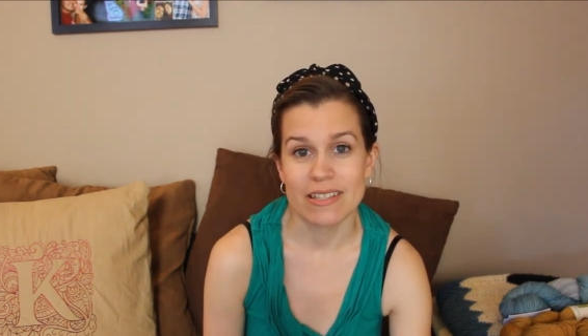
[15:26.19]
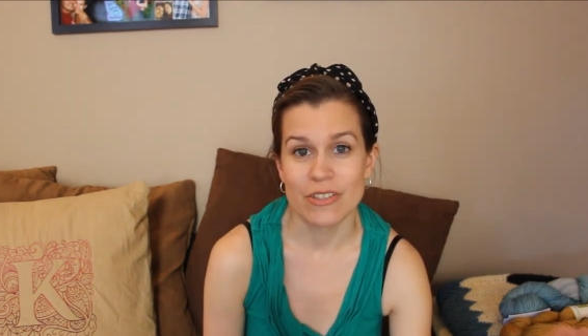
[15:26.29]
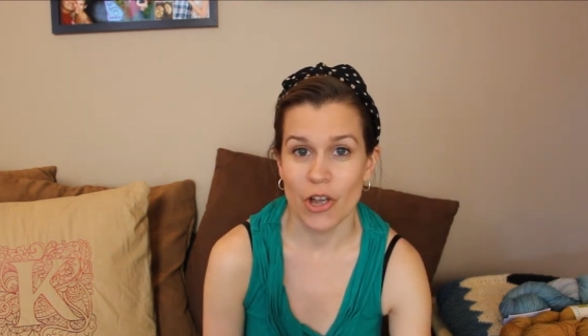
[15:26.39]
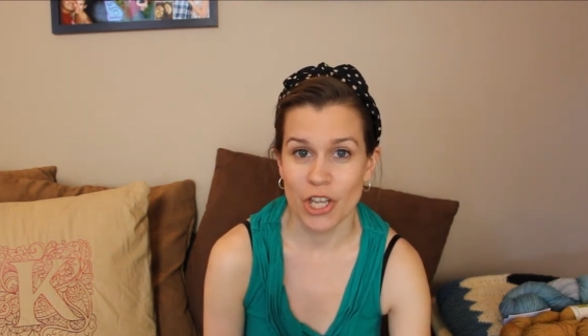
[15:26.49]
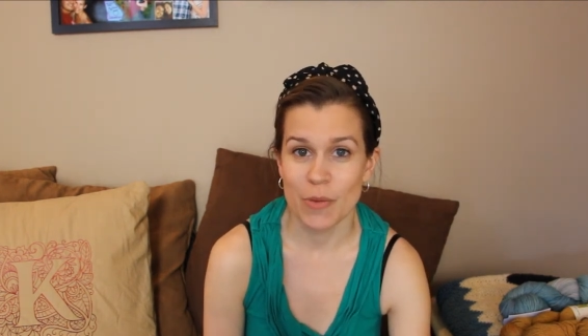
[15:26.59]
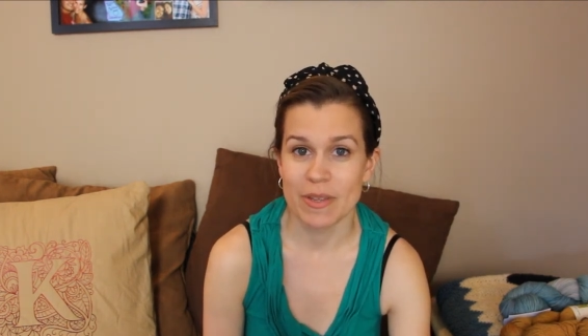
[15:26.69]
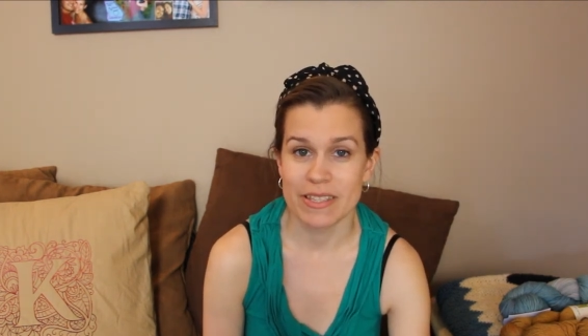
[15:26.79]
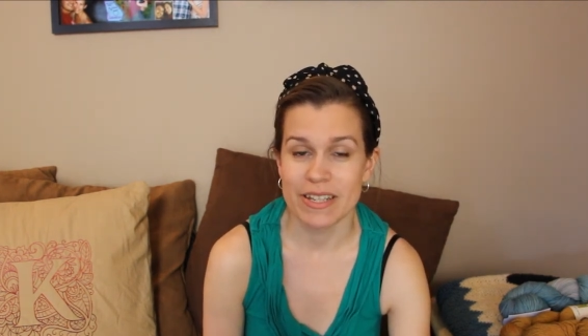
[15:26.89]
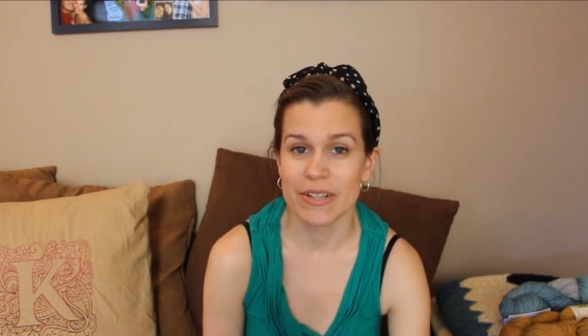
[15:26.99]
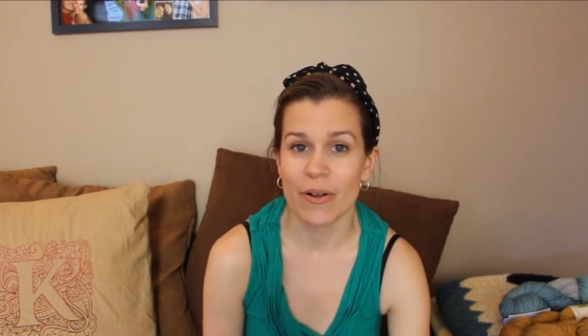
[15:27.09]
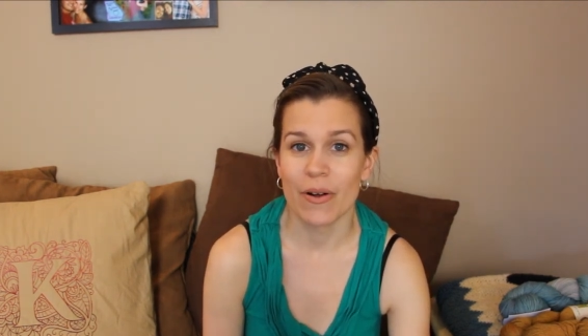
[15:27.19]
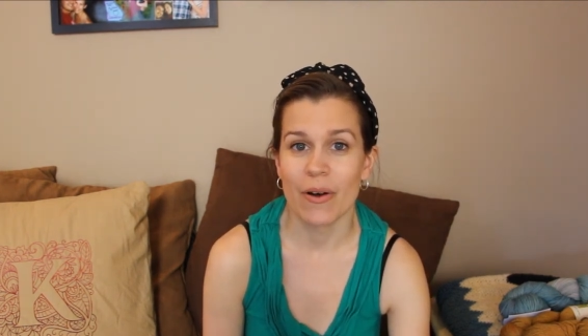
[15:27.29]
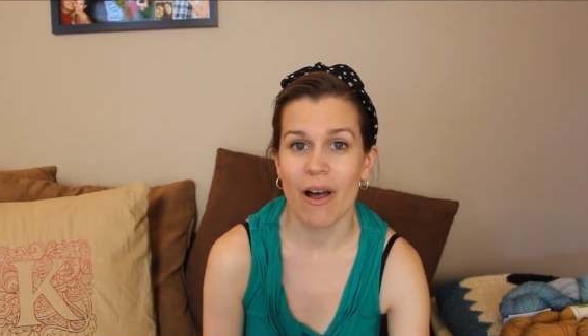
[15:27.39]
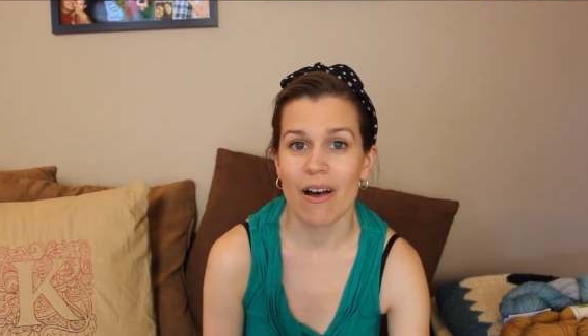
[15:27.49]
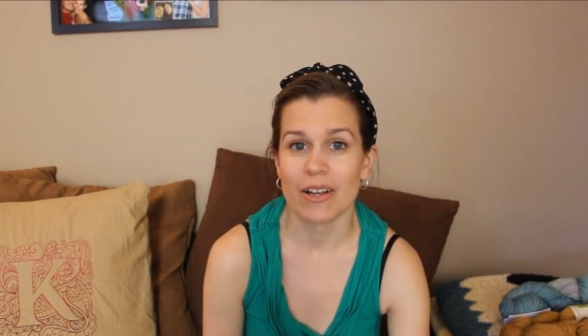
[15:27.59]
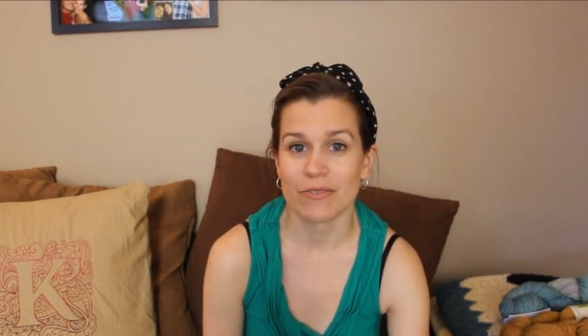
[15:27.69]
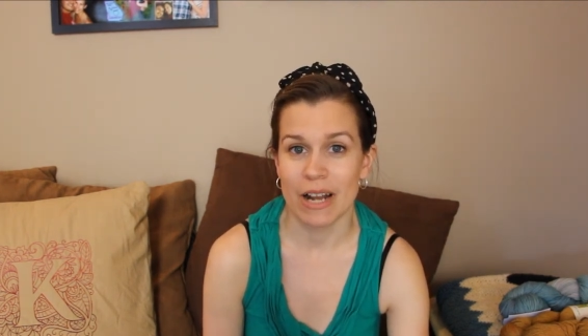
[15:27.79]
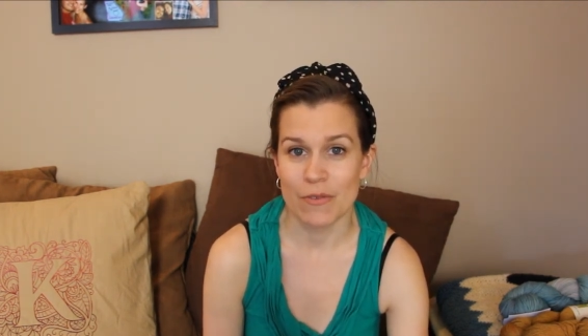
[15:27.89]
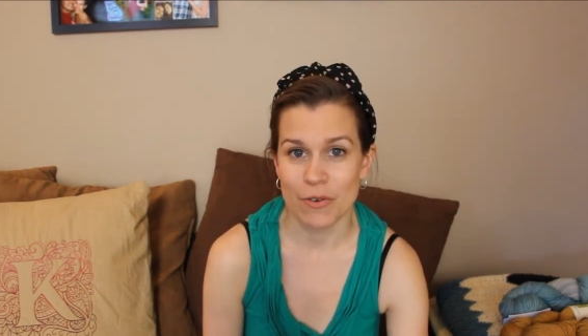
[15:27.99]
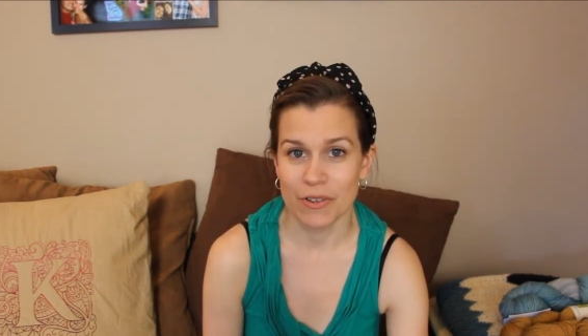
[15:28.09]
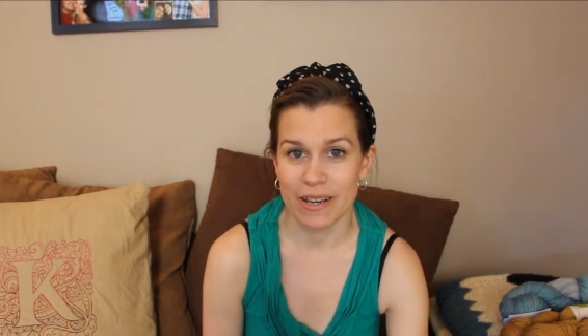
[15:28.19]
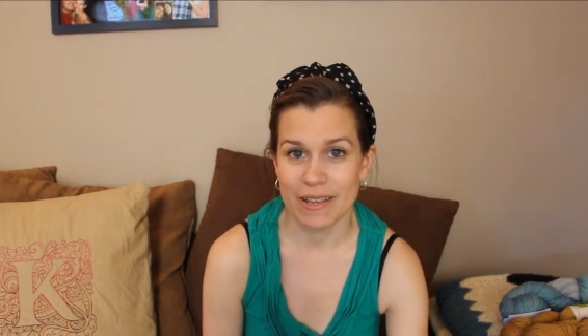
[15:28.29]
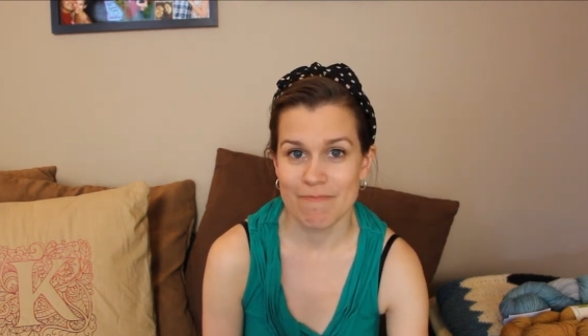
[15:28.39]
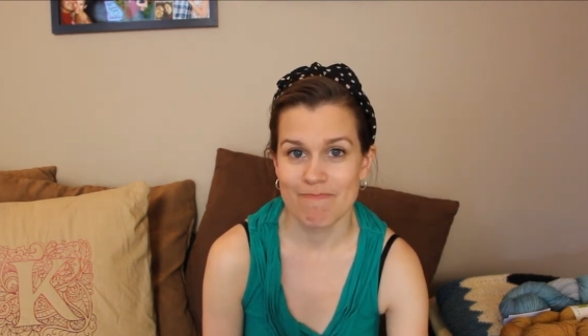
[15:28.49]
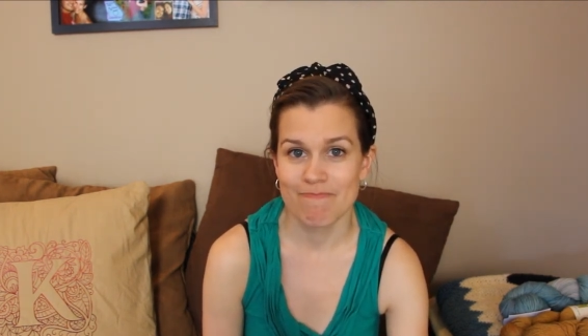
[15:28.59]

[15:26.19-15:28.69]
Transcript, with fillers: documented it all on Ravelry.